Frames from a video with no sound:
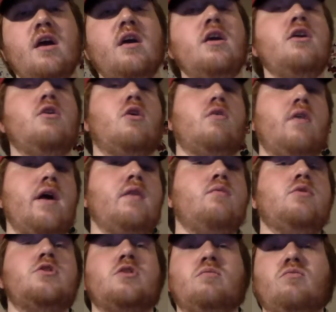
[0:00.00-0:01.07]
E R A
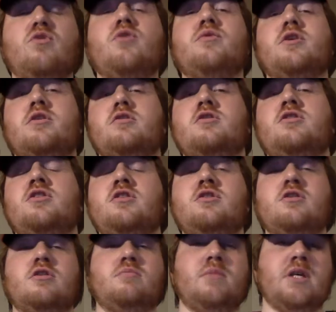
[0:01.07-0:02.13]
with some really good
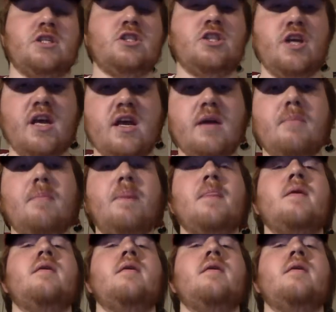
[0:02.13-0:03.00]
seasons mixed in.